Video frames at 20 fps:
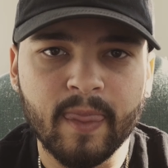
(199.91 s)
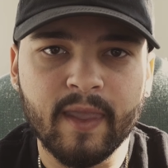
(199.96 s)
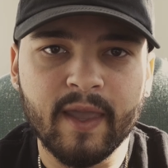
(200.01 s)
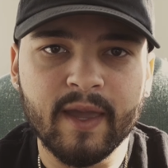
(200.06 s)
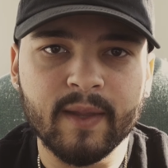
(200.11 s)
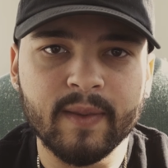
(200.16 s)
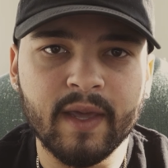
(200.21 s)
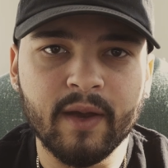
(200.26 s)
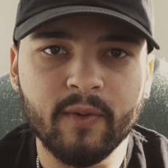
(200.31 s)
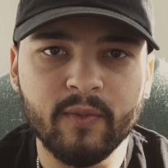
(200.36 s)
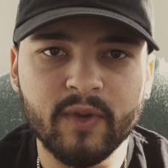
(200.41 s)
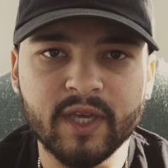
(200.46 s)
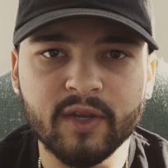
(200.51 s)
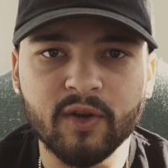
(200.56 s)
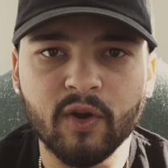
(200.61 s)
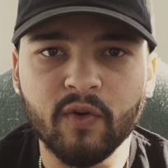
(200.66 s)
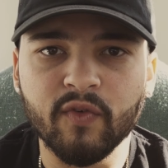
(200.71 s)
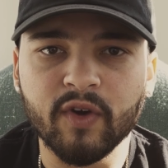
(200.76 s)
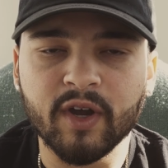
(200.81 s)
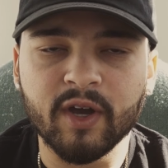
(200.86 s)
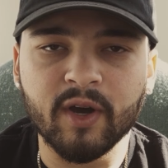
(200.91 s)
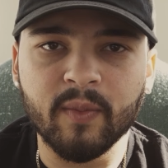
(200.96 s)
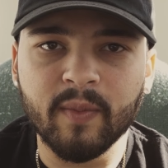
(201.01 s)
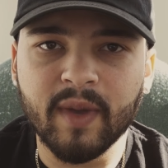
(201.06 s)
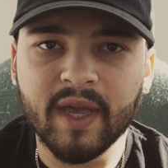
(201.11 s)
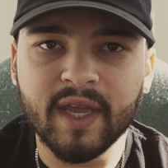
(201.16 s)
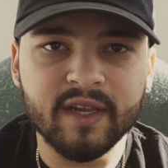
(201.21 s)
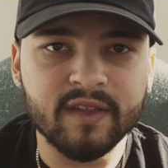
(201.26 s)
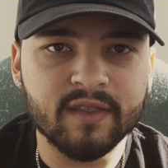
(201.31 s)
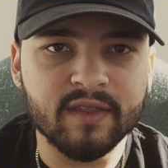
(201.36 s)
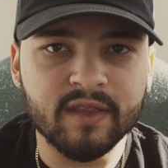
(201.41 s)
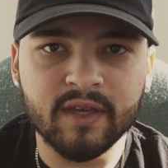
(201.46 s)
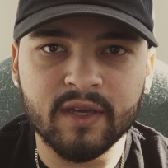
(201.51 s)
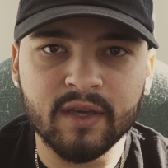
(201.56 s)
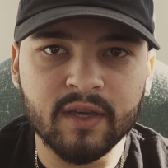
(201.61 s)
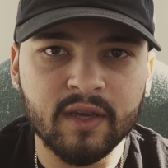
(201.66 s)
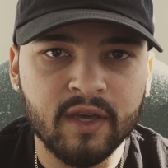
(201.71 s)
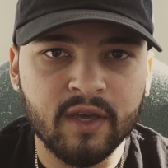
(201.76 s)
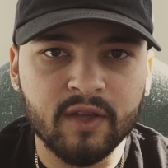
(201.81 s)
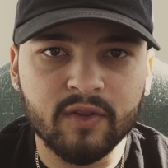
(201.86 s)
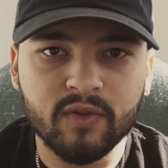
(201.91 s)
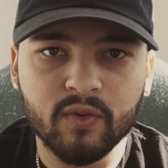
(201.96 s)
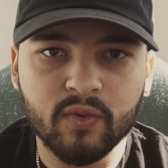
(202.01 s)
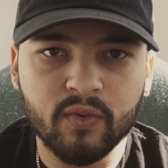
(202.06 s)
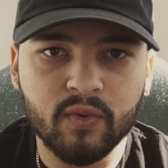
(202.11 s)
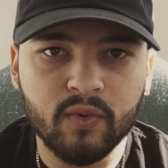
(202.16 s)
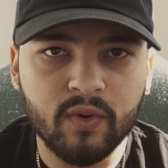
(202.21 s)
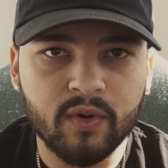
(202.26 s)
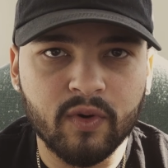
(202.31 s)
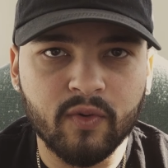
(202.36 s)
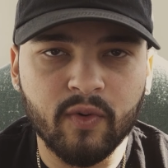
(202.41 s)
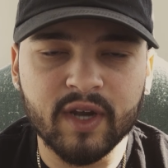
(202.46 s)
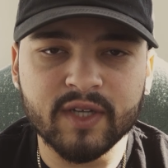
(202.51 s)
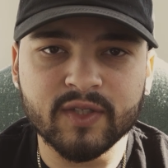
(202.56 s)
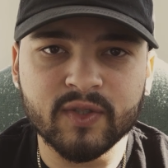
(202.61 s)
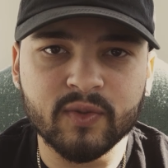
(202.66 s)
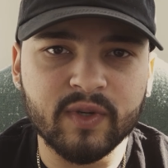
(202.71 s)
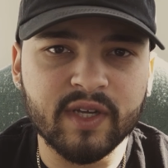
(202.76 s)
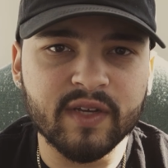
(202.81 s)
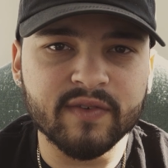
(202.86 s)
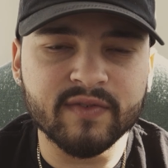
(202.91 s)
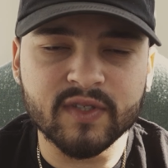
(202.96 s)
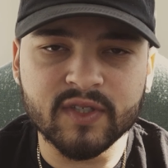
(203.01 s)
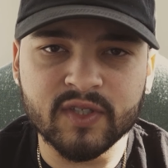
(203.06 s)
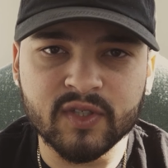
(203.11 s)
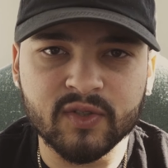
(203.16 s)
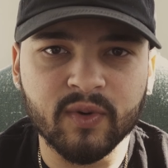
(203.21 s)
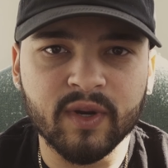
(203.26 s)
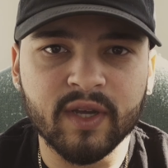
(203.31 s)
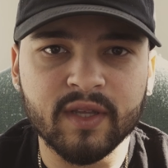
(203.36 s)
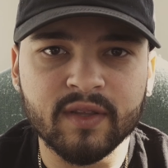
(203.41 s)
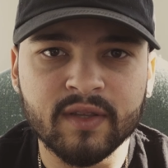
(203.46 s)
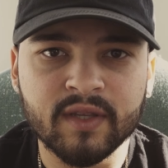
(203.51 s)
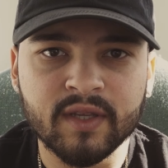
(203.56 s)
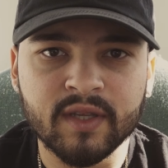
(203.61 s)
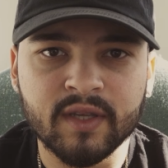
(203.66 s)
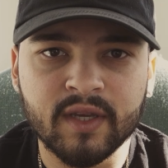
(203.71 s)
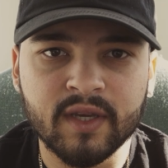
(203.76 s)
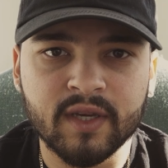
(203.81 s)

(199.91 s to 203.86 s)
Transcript: and that we can overcome anything through Christ who gives us strength.